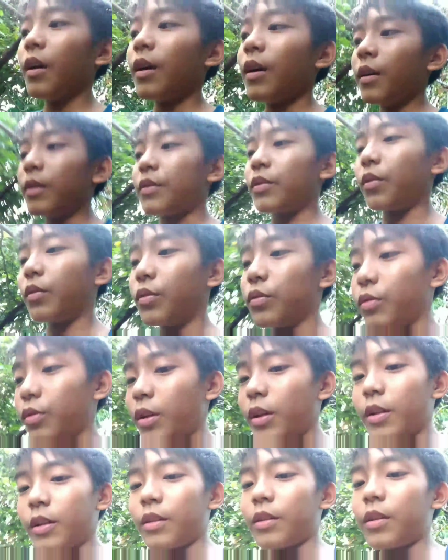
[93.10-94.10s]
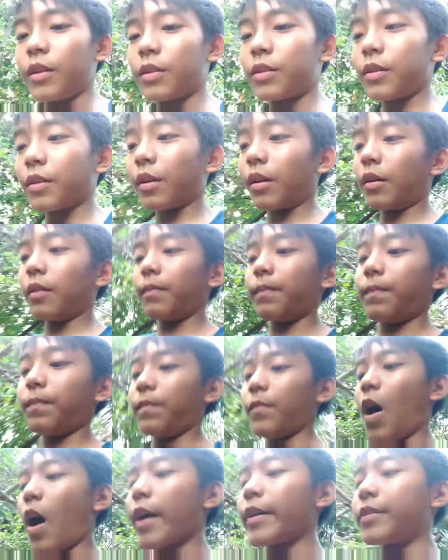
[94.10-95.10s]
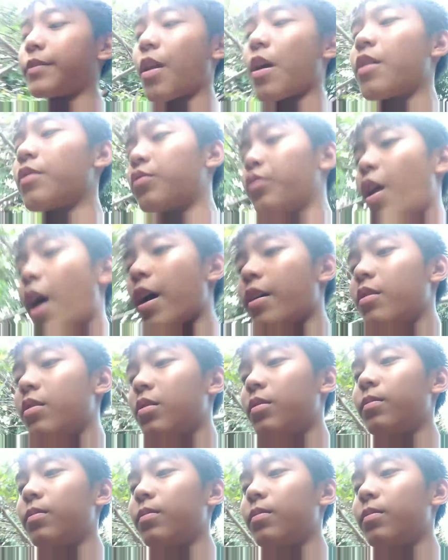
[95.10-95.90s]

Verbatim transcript: So it's a nice day today.